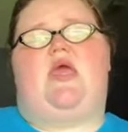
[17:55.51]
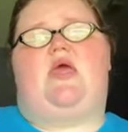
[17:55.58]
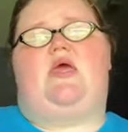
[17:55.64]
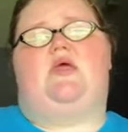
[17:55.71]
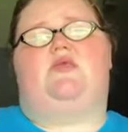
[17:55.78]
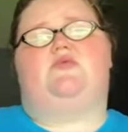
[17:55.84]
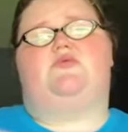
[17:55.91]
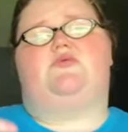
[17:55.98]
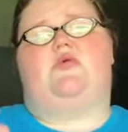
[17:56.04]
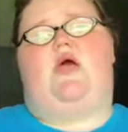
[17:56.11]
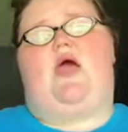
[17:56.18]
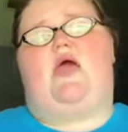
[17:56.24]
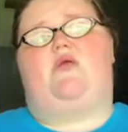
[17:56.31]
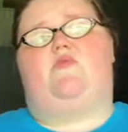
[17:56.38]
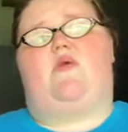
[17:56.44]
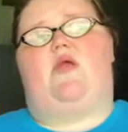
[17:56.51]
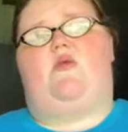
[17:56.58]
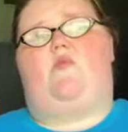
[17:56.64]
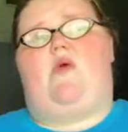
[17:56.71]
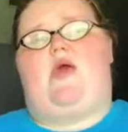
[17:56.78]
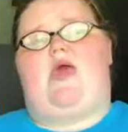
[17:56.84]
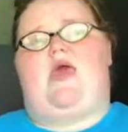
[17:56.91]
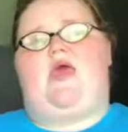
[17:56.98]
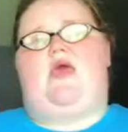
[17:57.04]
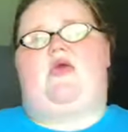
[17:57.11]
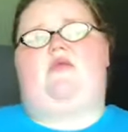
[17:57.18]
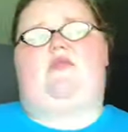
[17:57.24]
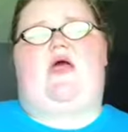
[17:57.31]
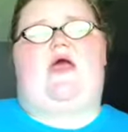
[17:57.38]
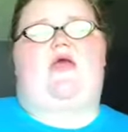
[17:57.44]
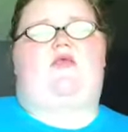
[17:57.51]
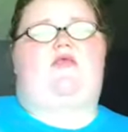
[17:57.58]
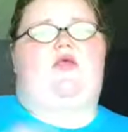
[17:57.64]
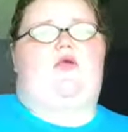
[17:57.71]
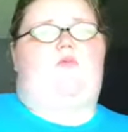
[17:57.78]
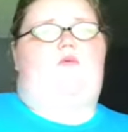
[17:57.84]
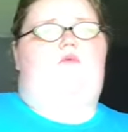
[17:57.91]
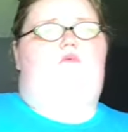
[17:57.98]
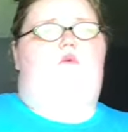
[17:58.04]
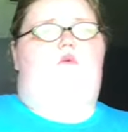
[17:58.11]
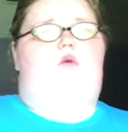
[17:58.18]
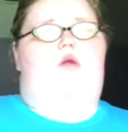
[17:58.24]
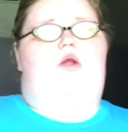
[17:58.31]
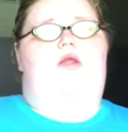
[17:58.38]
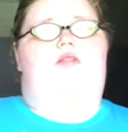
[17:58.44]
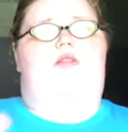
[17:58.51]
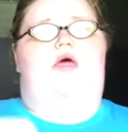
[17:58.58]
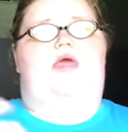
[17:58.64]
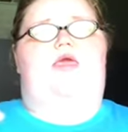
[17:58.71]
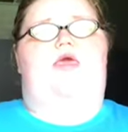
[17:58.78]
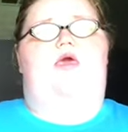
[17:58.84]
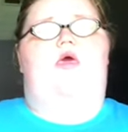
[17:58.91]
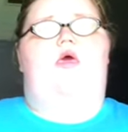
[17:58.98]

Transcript: and I had ran away, like, the year before, and, like,